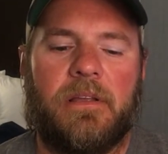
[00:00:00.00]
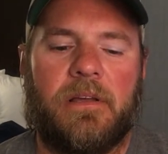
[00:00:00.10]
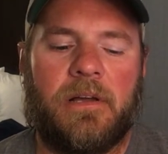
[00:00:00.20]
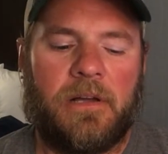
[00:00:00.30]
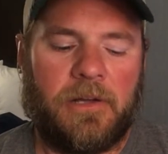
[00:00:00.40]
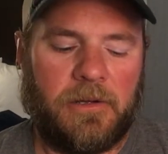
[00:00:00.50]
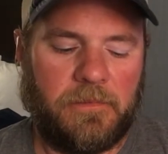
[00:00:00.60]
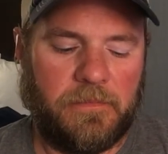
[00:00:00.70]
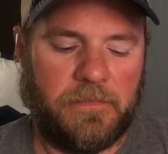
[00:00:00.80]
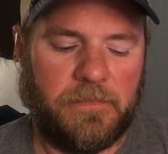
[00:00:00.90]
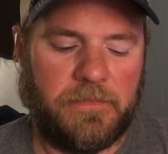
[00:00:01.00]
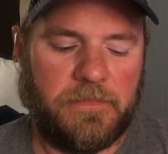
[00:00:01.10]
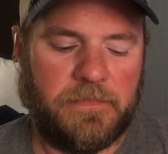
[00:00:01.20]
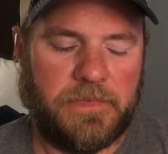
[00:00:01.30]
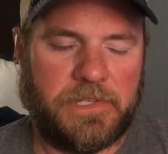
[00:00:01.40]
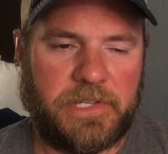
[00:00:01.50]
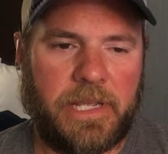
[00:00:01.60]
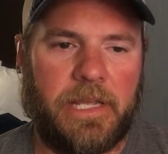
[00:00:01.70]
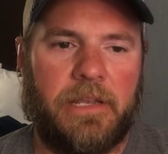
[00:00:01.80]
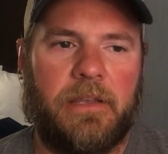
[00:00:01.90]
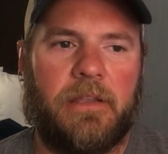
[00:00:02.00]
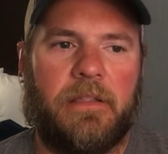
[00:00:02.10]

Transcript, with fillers: Um, said